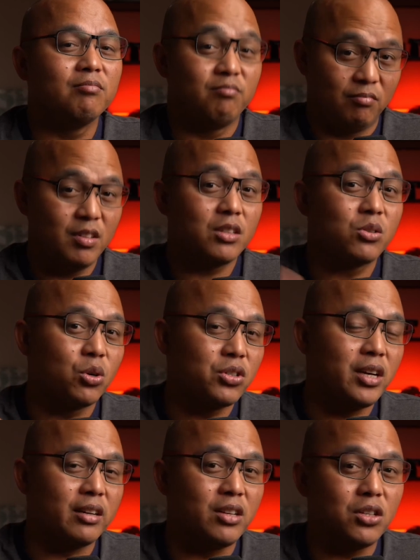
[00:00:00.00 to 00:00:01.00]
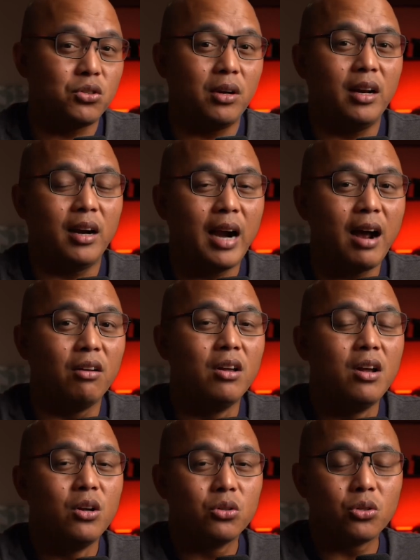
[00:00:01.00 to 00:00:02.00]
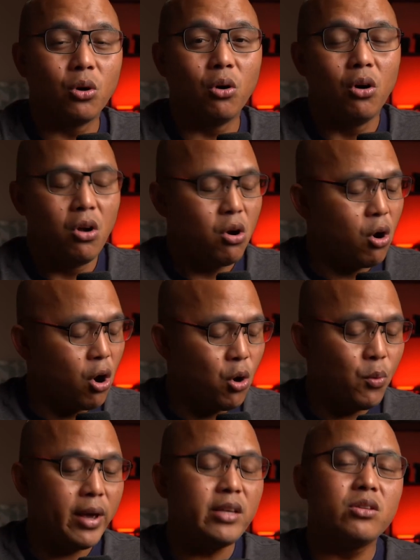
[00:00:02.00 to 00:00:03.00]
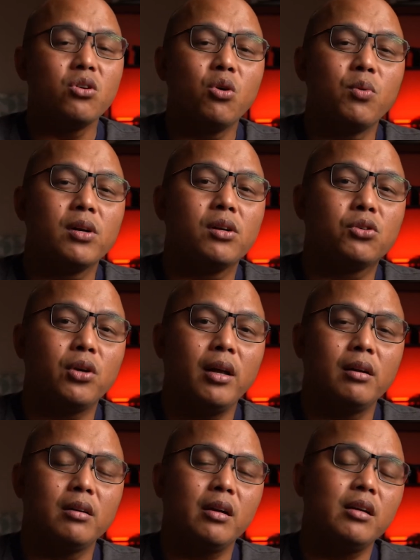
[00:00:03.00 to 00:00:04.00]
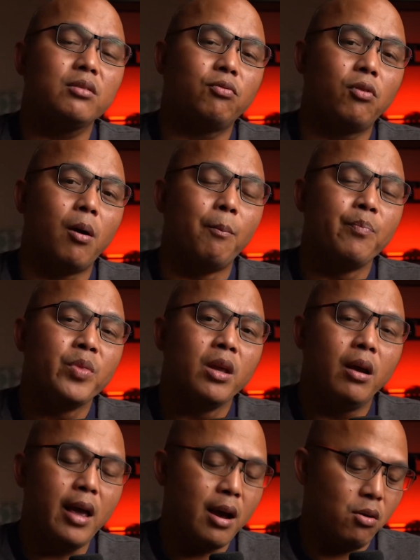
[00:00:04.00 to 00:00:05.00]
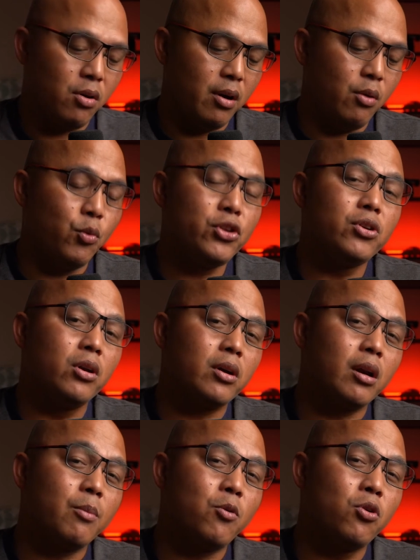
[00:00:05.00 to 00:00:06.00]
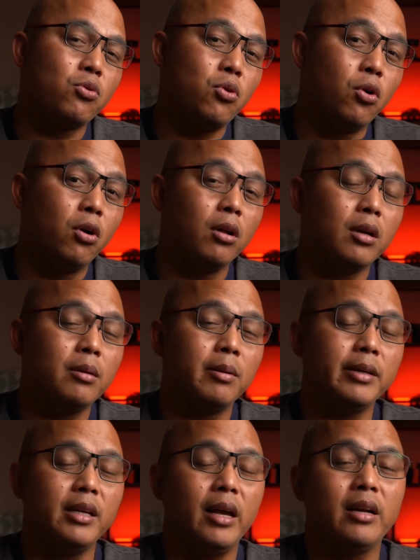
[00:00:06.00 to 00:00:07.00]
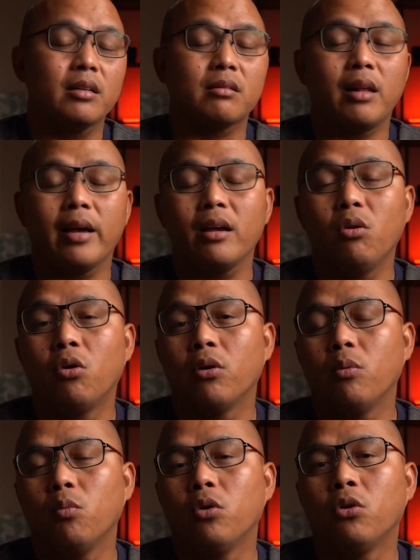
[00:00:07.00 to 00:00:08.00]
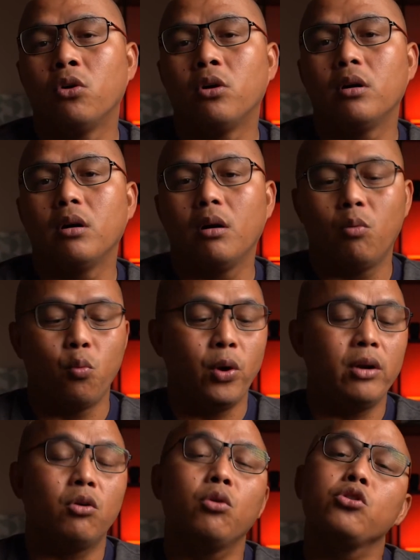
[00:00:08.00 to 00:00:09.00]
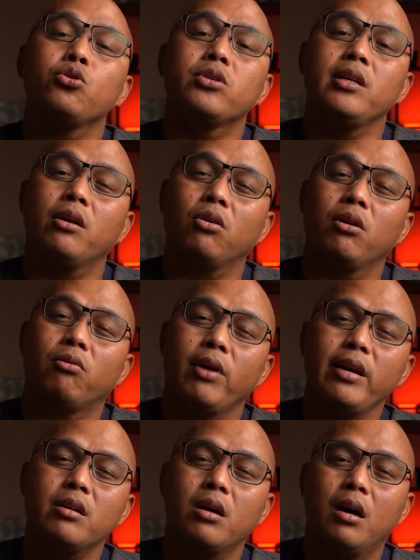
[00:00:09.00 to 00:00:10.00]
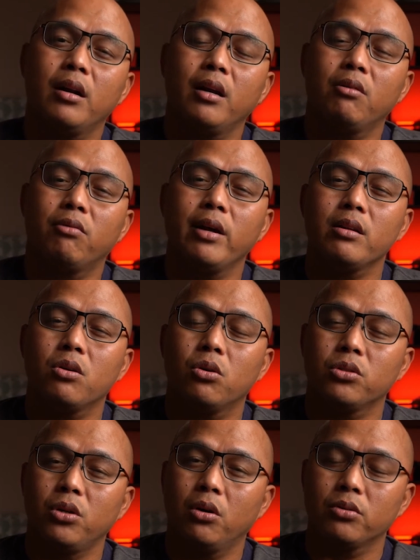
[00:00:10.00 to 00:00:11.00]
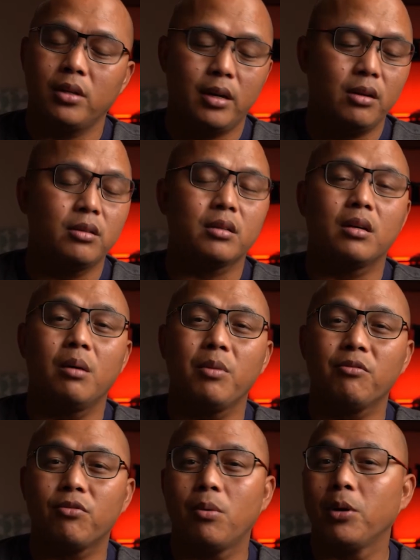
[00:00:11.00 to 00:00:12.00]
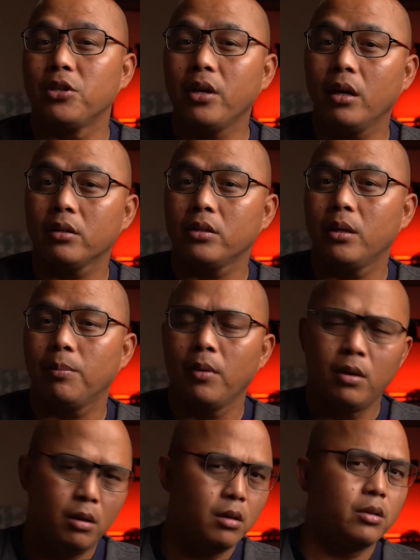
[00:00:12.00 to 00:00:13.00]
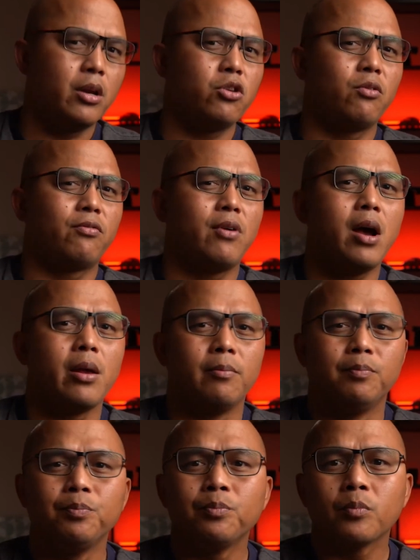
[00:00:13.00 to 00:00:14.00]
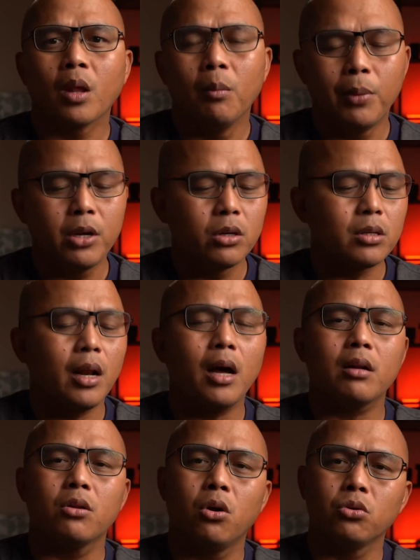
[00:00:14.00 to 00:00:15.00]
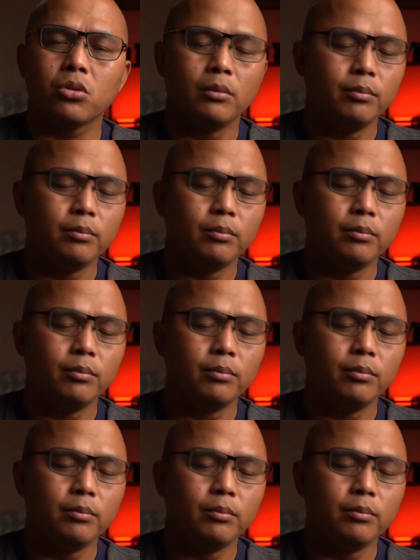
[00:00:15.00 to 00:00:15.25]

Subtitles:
let's go check this trailer out. So always know where the trailer is from. Now, when you look it up on Google and it's or when you see it on the rate-con and the rate-con shows that it's coming from a dealership, then you're fine. Because a lot of those,